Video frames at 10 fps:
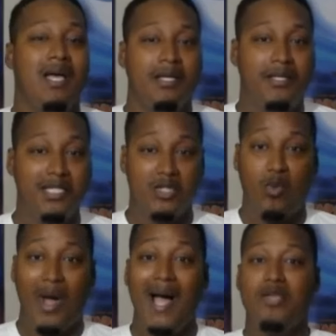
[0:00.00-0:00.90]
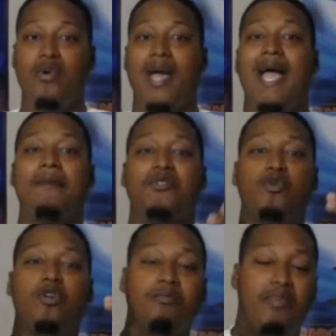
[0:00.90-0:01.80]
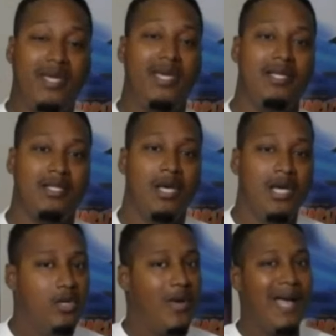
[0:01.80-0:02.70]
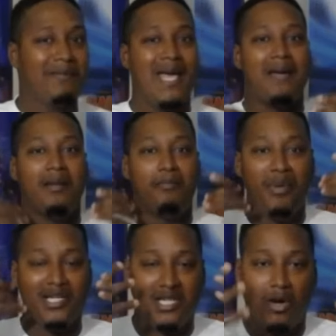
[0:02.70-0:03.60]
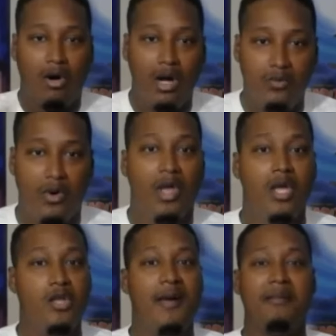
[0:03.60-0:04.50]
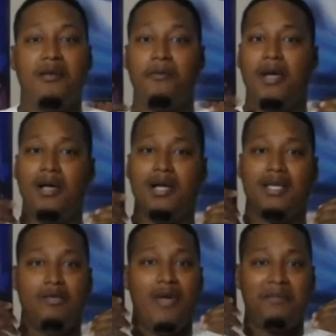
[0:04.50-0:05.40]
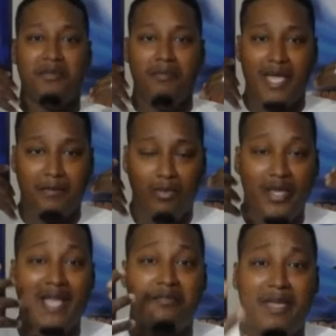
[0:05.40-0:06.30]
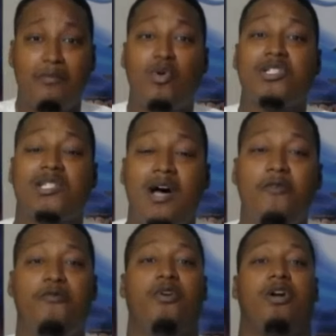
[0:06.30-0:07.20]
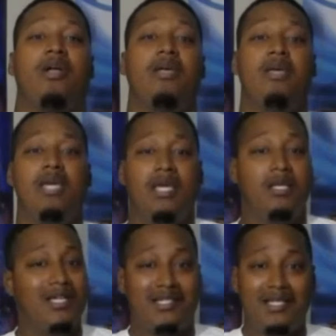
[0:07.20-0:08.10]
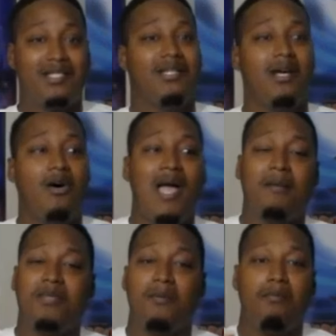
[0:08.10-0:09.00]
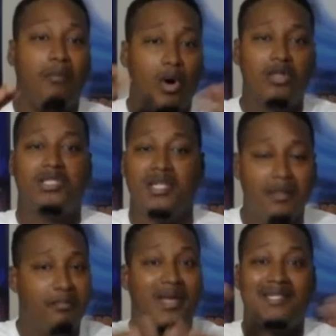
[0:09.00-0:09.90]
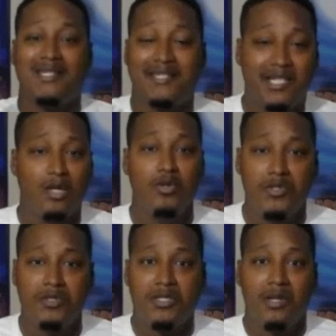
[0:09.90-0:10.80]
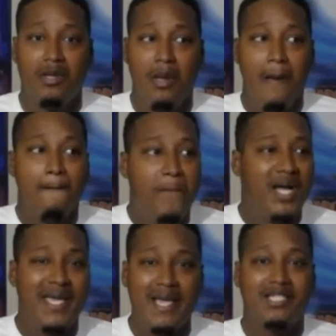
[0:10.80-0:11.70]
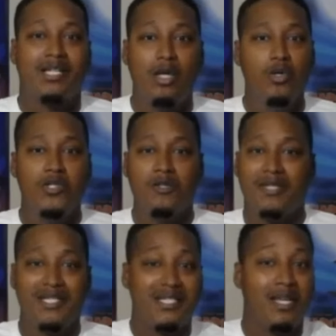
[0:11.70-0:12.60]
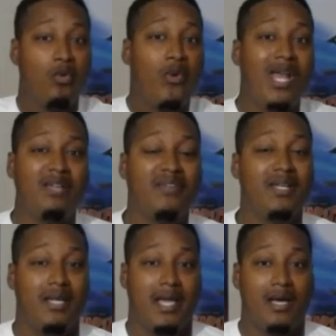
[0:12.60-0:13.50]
This is why you have to compete. You have to have the best hardware. You have to make more software. Yes, Nintendo had the most and the best exclusives, but exclusives is irrelevant now.